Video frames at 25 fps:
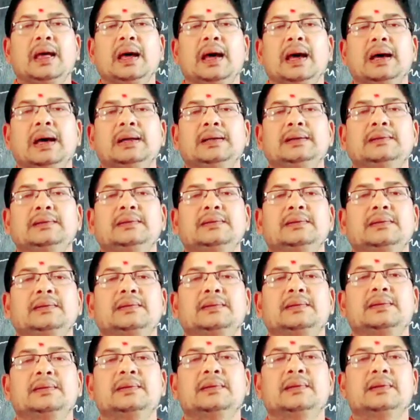
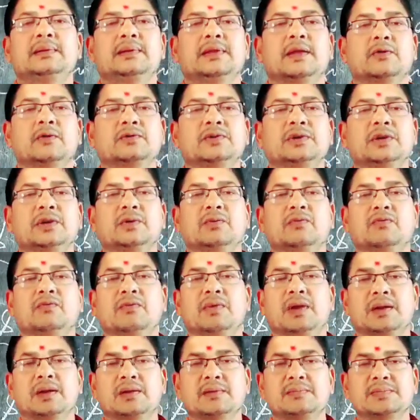and there is a
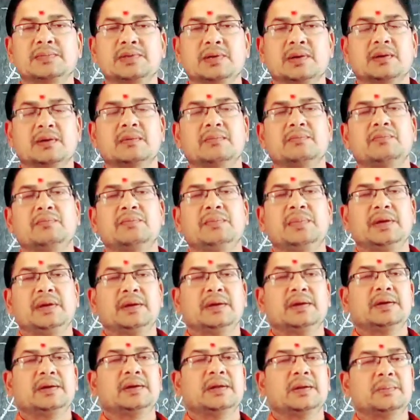welcome song
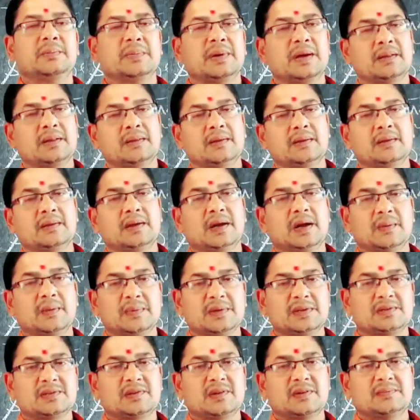being written by the
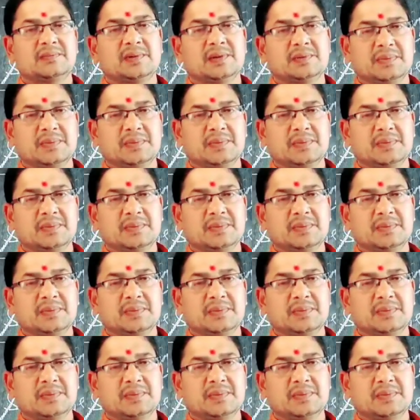headmaster of